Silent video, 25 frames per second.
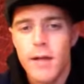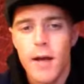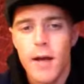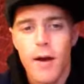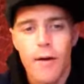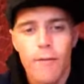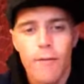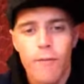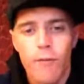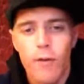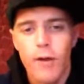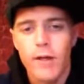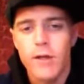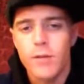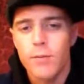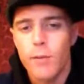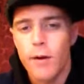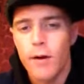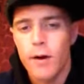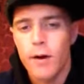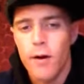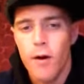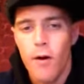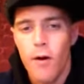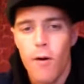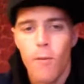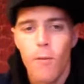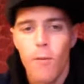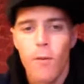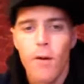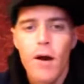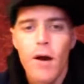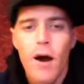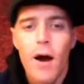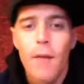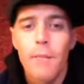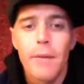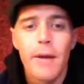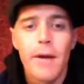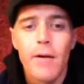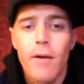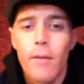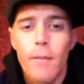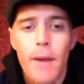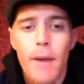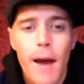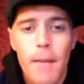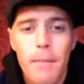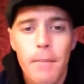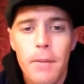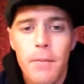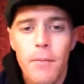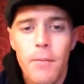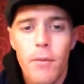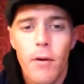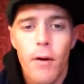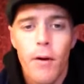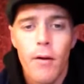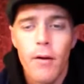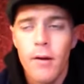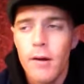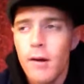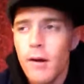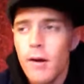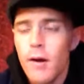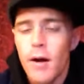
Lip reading: now I've reached my goal. I'm here, I'm happy, bro.